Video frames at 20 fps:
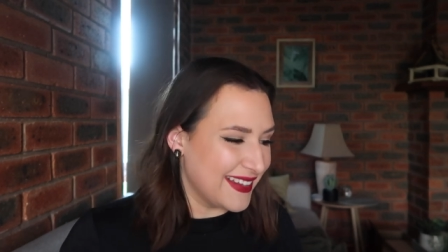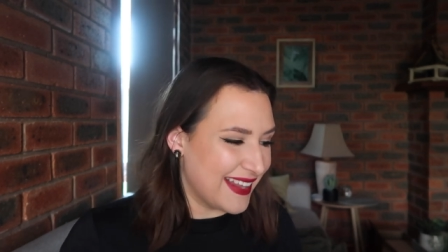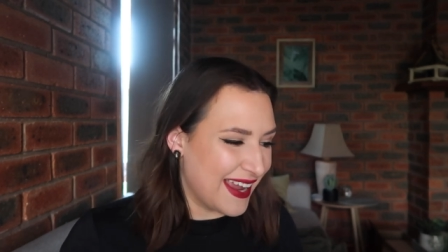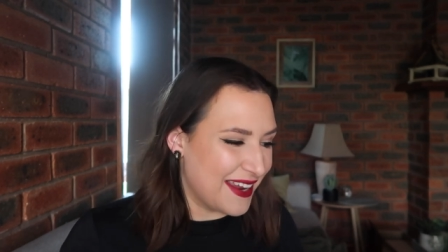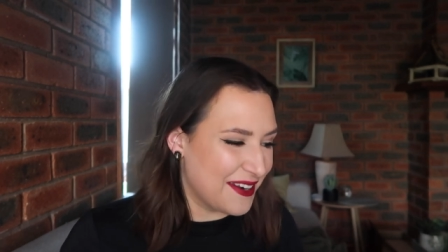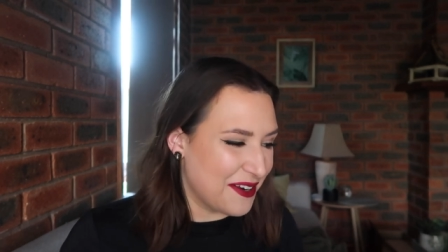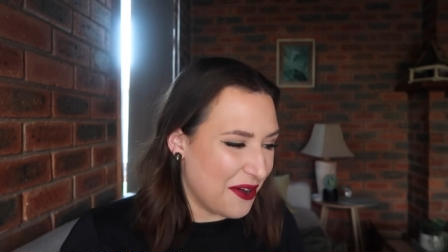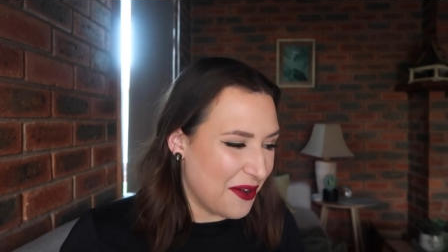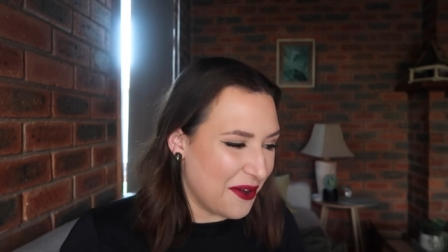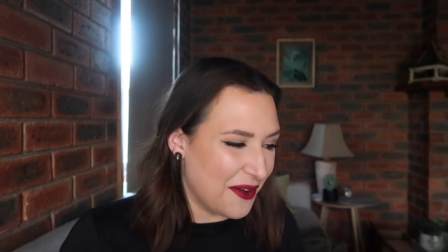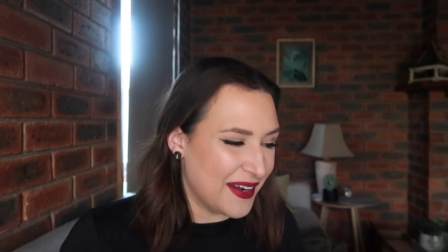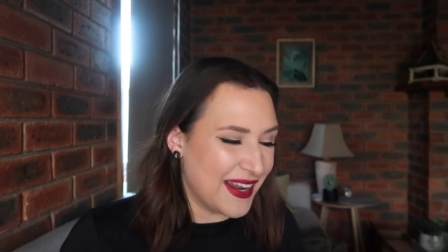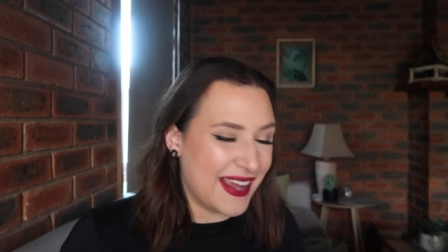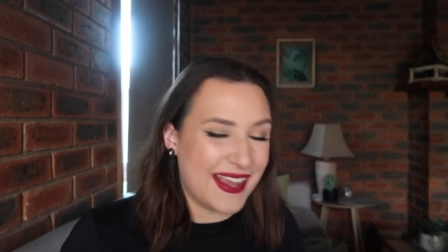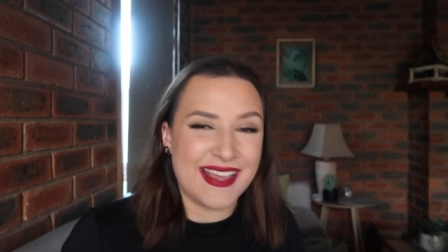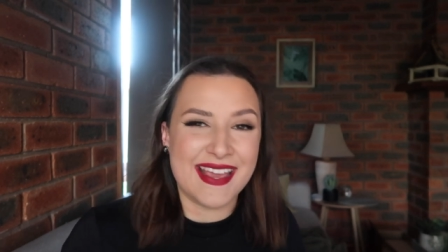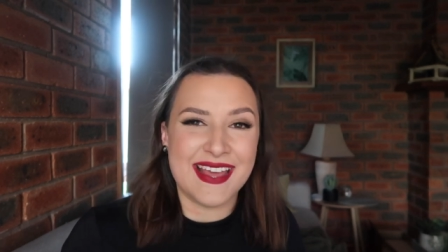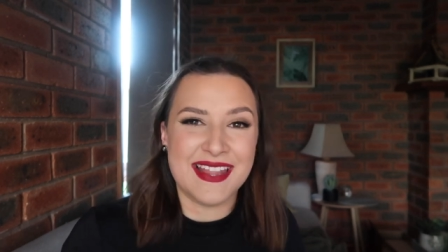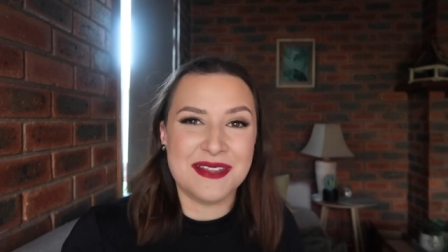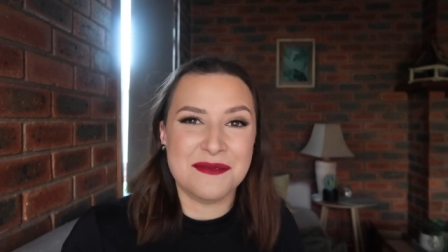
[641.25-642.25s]
later on
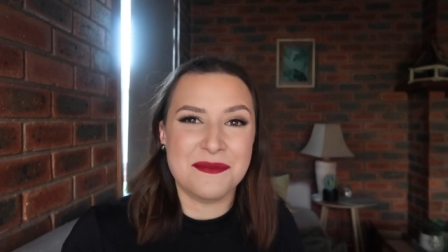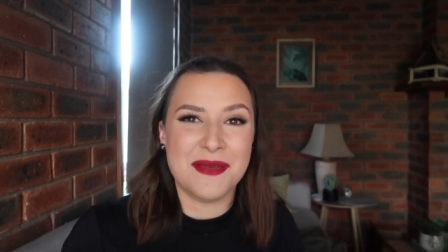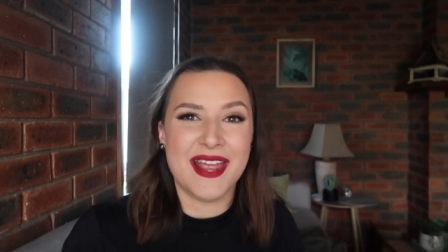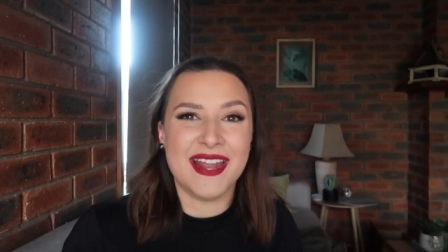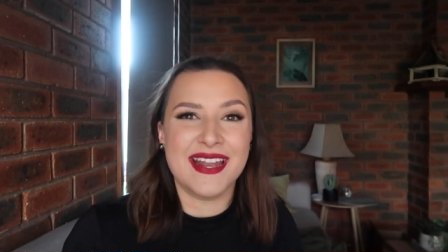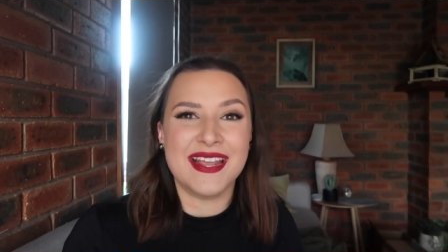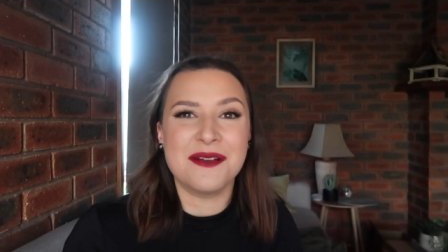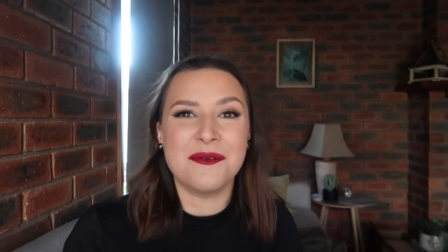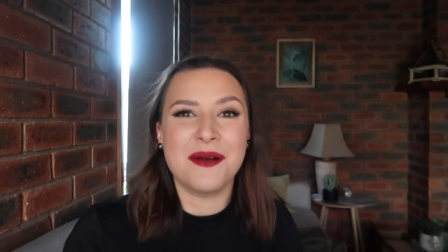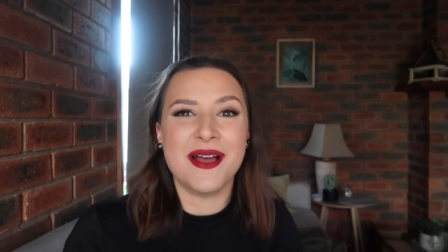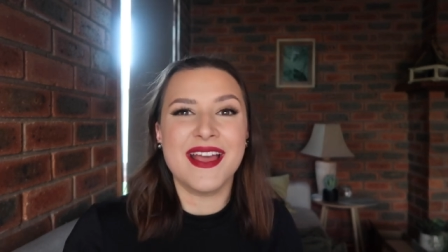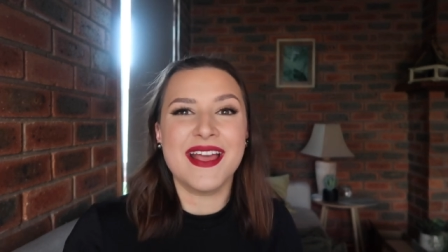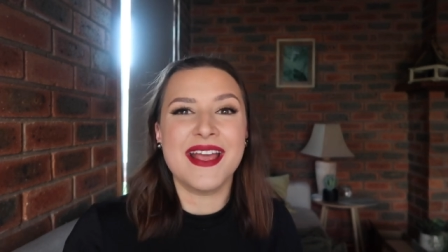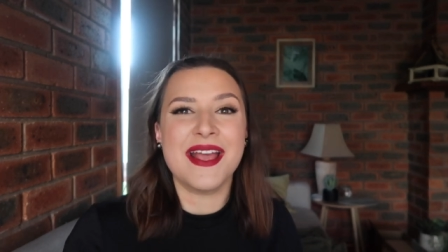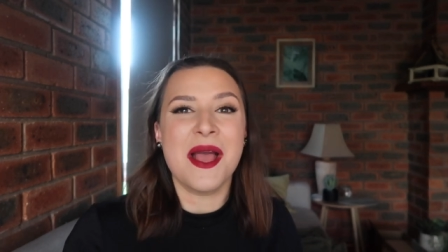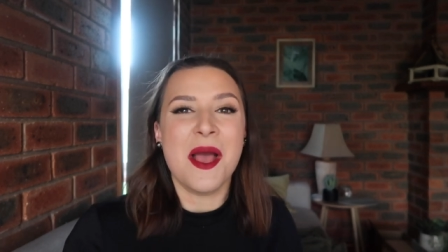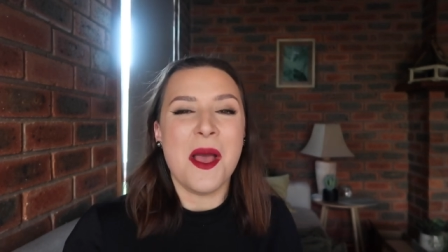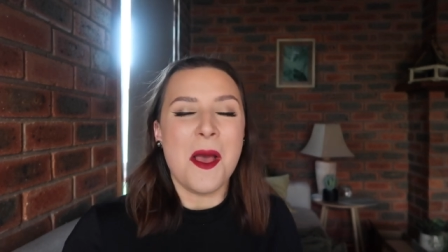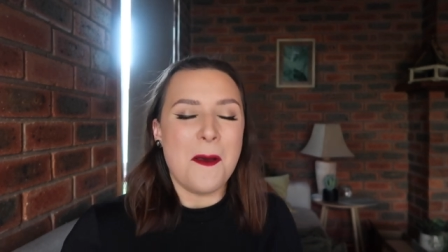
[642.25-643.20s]
and get them anyway.